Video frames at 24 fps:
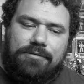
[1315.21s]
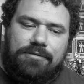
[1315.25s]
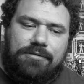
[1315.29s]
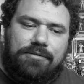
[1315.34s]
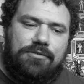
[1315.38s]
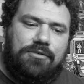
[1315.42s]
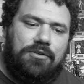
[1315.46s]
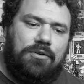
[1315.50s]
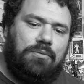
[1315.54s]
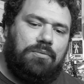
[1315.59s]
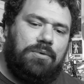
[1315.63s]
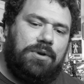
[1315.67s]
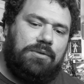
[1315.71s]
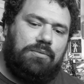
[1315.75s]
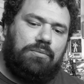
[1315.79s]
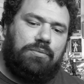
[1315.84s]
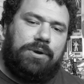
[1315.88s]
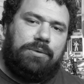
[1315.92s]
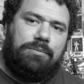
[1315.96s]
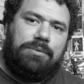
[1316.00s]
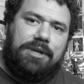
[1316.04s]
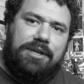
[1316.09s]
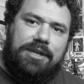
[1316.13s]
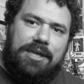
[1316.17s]
So
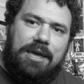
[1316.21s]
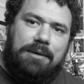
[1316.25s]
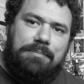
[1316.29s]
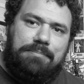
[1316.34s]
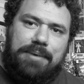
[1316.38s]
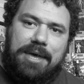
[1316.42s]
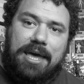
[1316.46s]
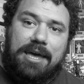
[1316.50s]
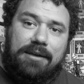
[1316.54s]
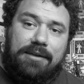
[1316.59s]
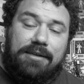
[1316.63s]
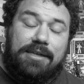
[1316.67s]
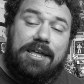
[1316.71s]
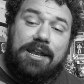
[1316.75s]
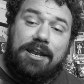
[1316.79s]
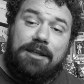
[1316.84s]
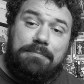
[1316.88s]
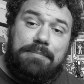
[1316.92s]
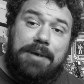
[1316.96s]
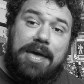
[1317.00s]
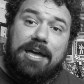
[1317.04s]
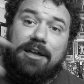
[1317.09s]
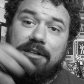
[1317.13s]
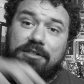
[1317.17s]
when we
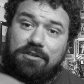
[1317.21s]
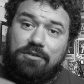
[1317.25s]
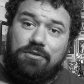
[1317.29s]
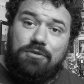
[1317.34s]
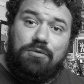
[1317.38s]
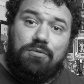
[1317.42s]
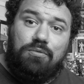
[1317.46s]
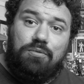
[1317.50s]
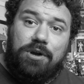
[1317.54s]
getting back to